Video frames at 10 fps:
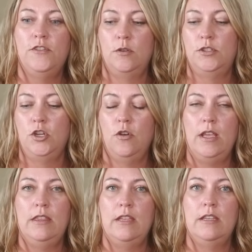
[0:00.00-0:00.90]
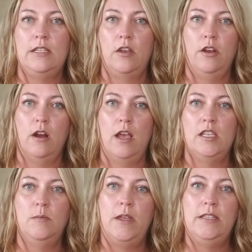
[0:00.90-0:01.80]
So it's a great thing to tell your
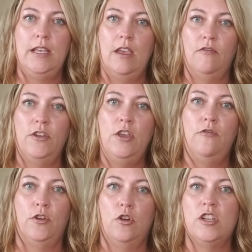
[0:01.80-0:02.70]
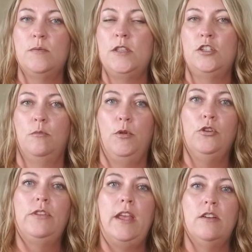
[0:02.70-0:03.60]
husband to get for you for Christmas or
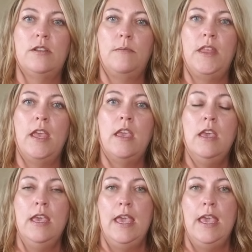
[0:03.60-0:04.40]
birthday or something,